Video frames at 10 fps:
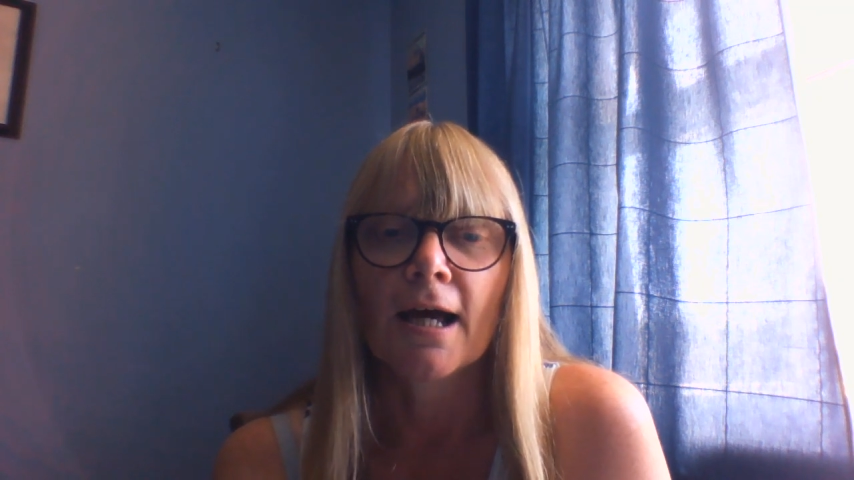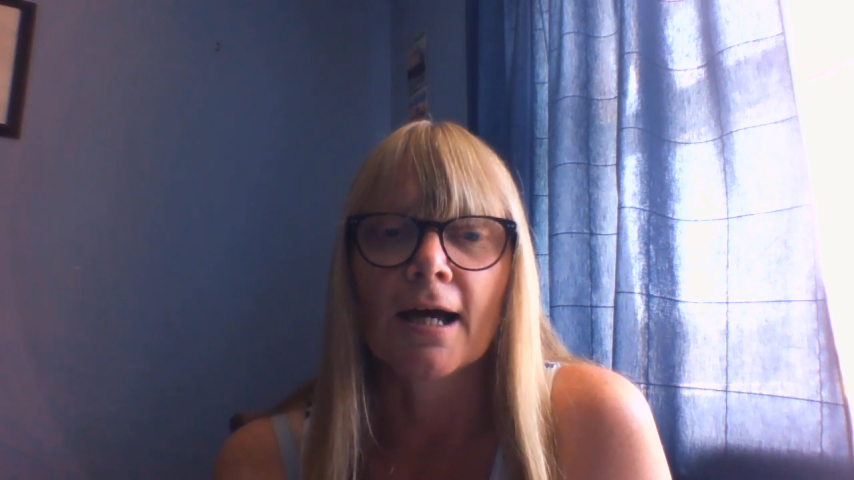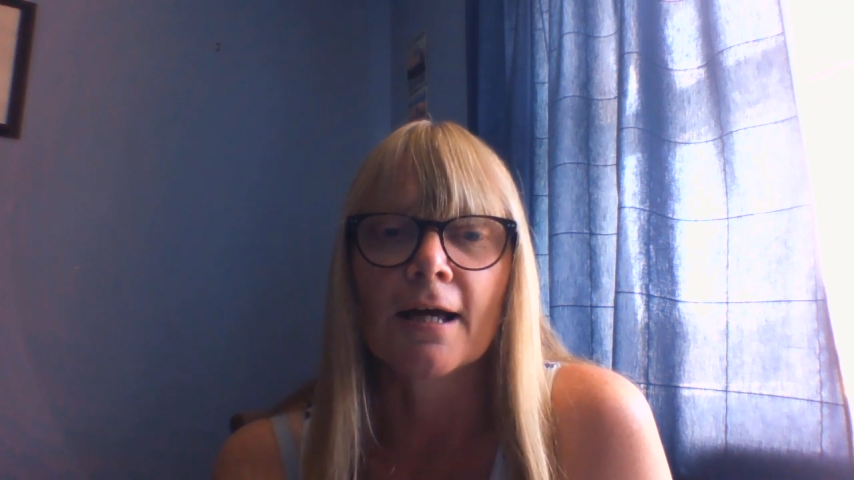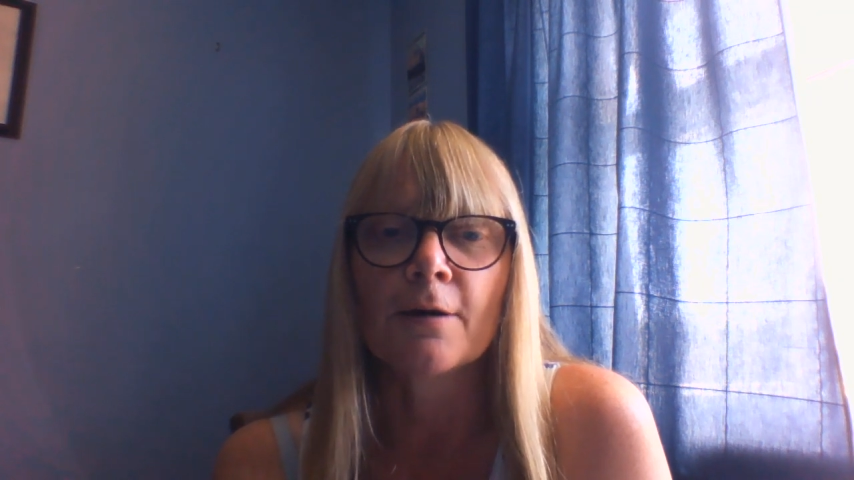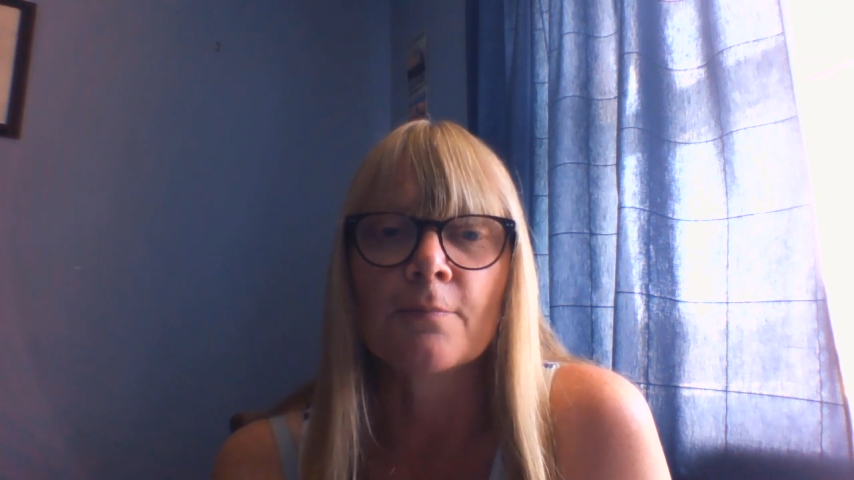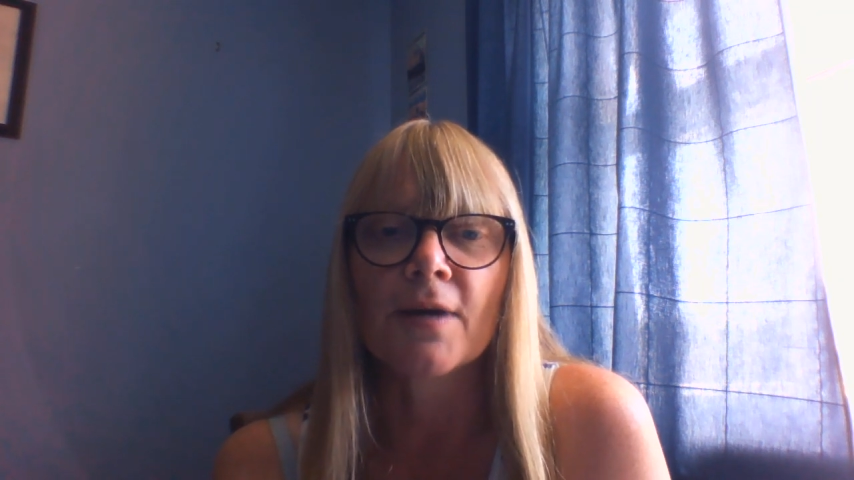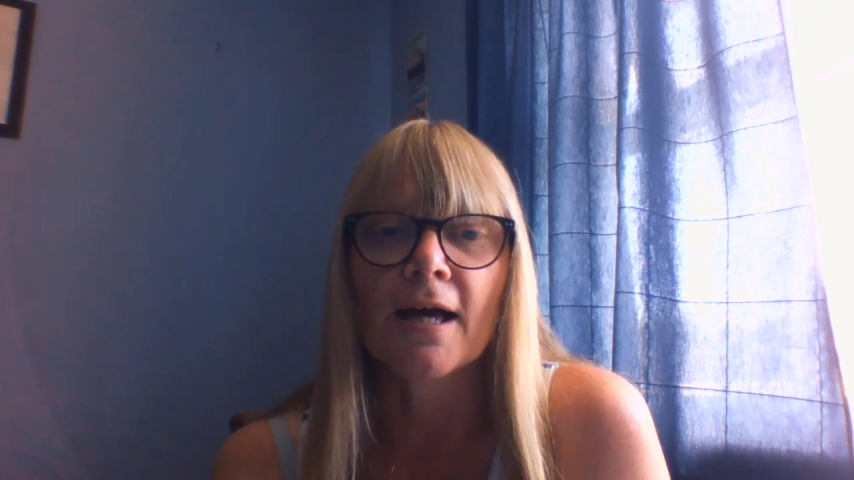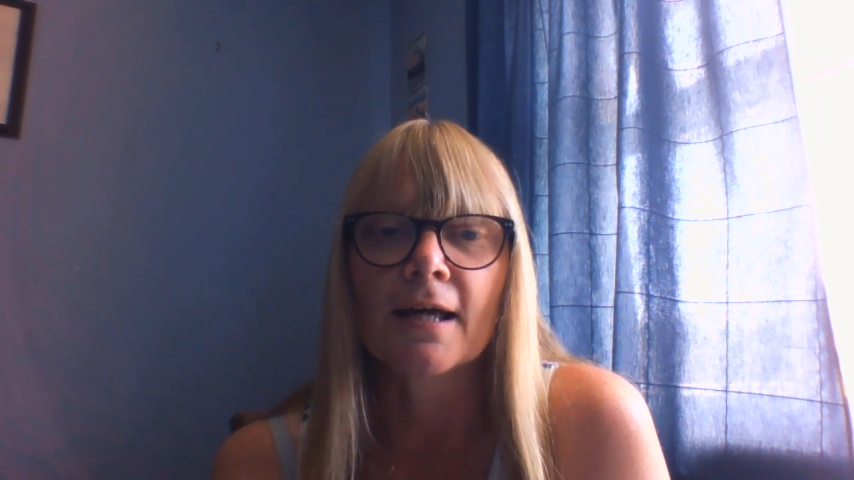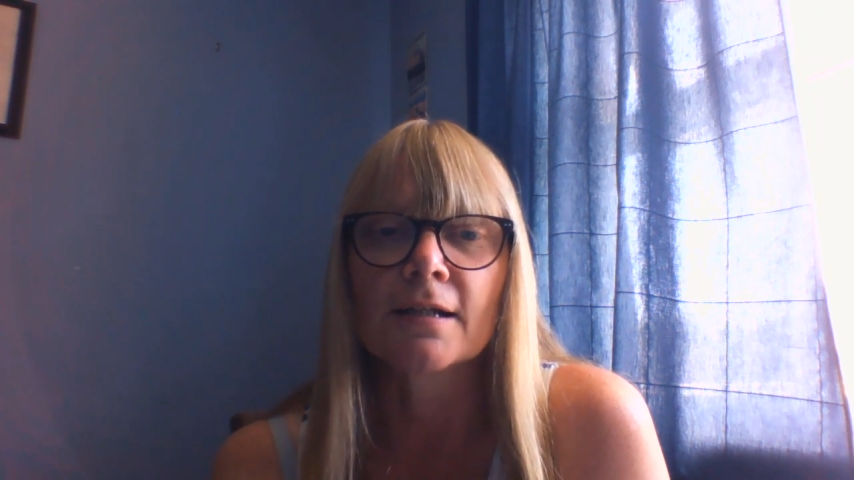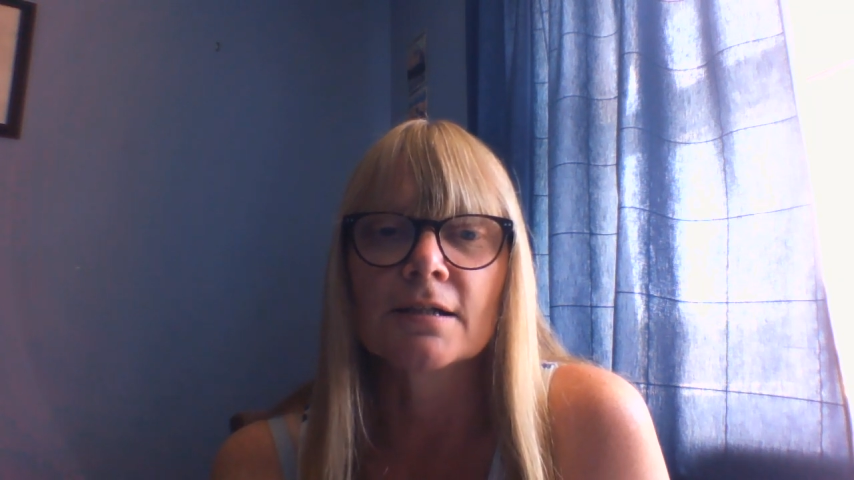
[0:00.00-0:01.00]

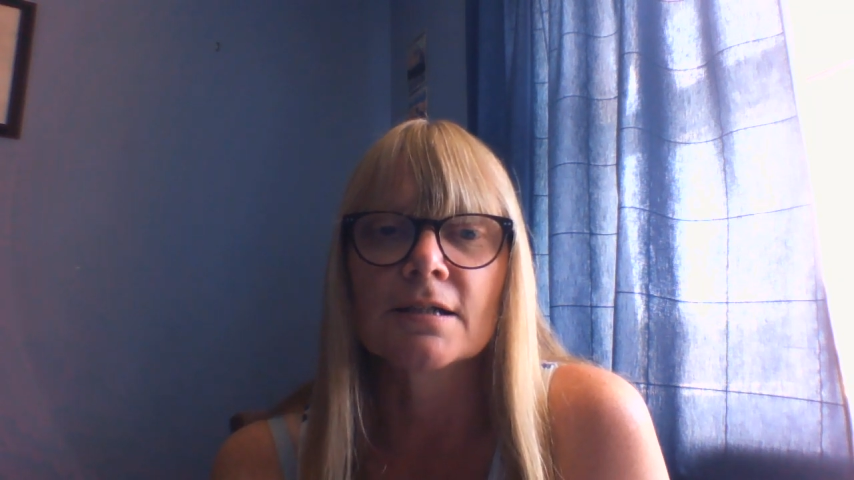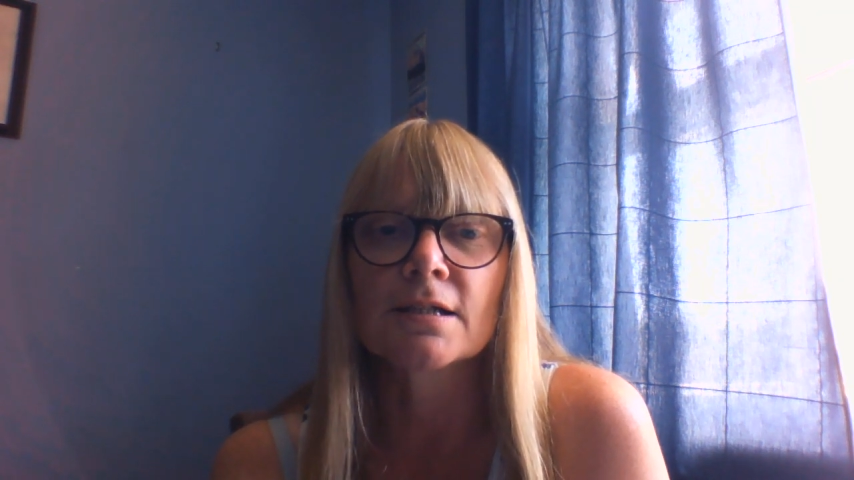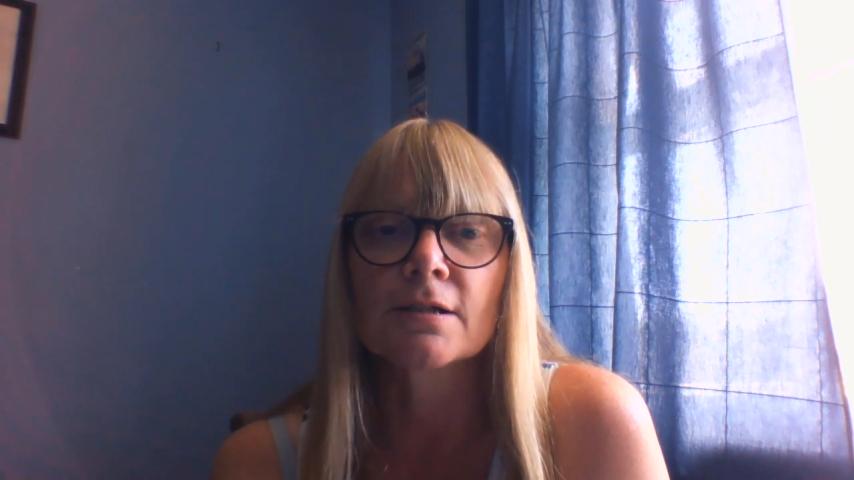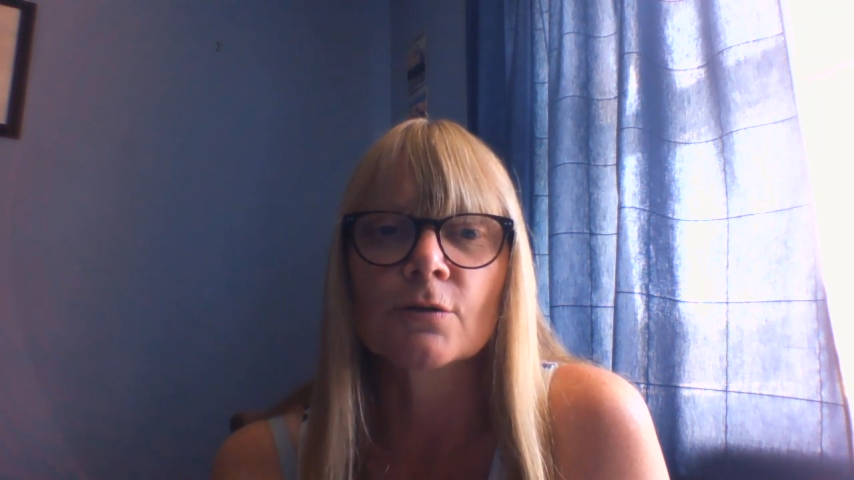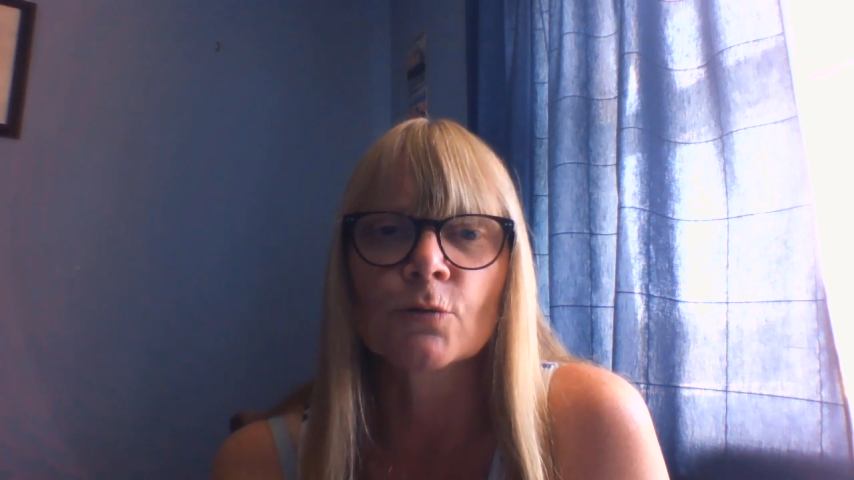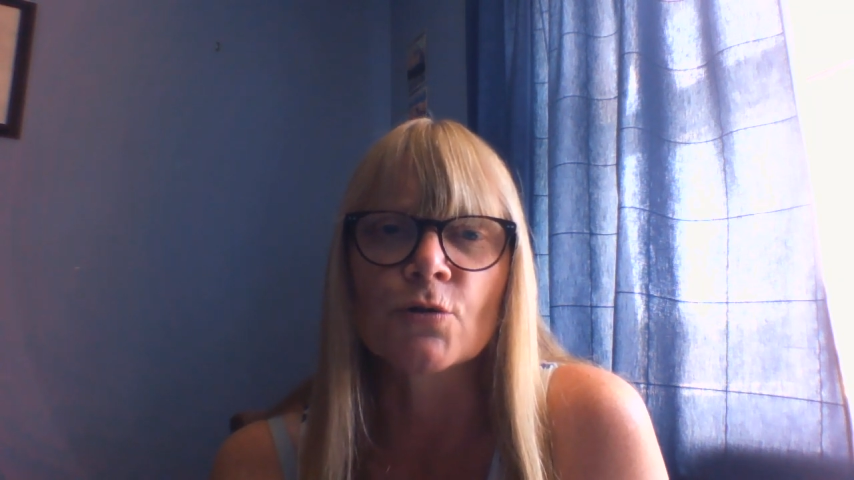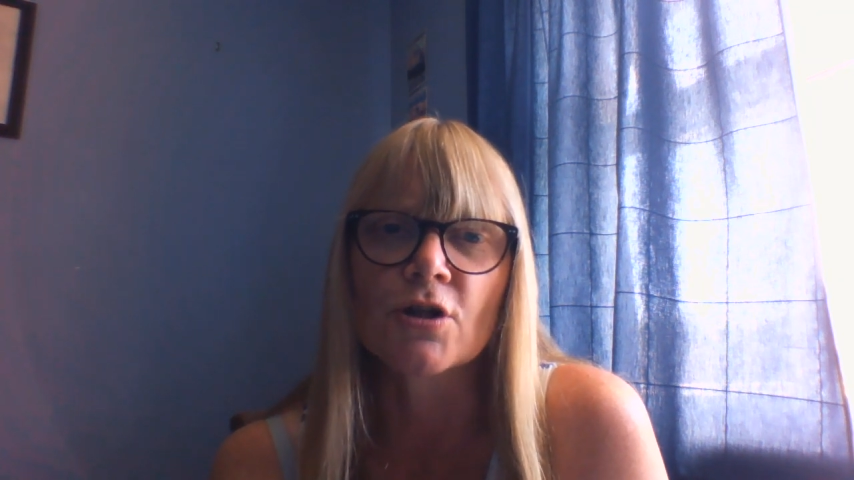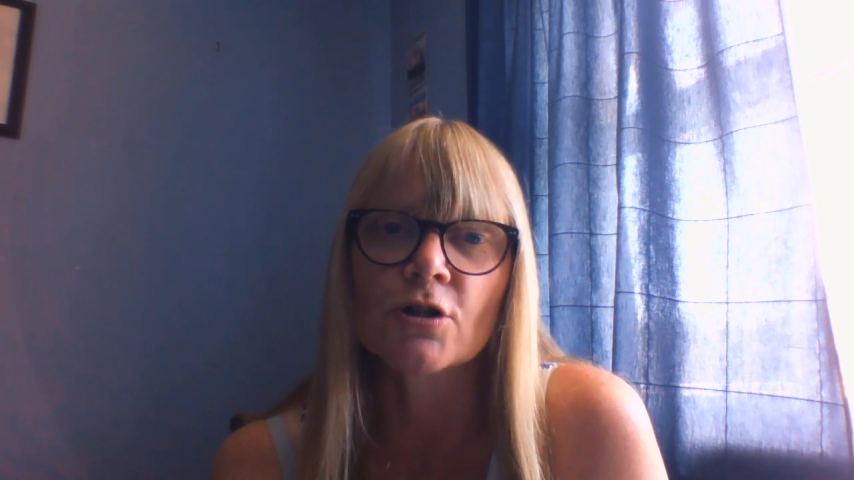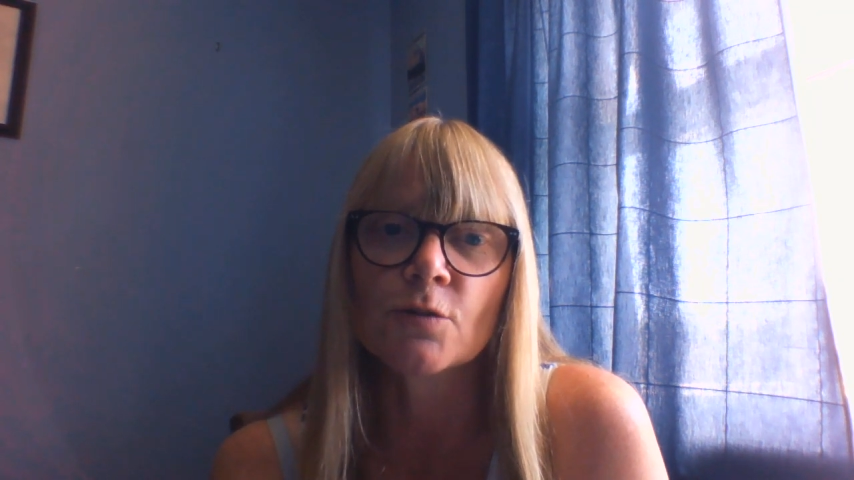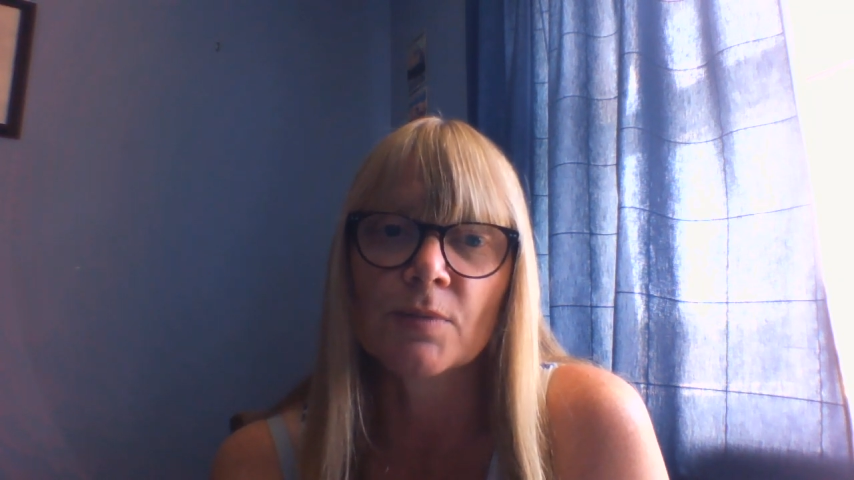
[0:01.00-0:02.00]
and also